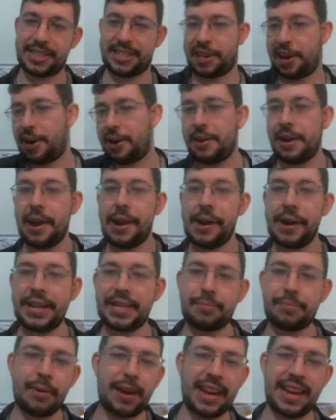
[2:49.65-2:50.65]
So
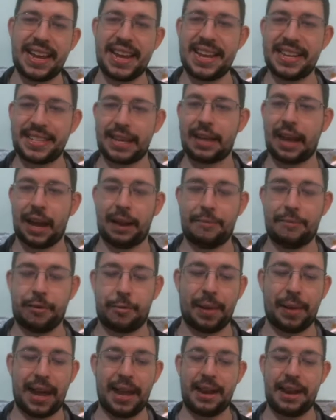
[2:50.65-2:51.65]
it's pretty easy like to
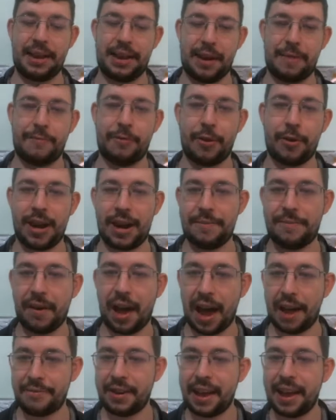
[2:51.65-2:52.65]
play d4,
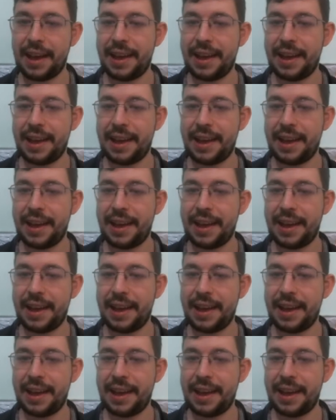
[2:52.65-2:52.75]
d5.